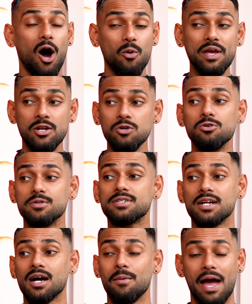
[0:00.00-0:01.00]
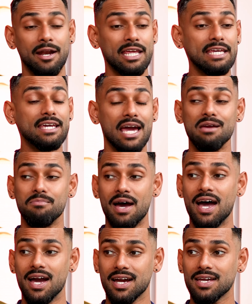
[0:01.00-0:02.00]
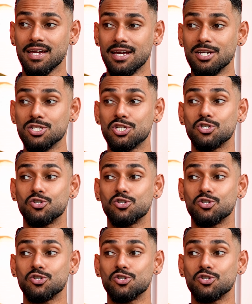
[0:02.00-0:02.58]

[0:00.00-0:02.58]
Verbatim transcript: Oh, we knew he was gonna come and he came yeah, back. Yeah.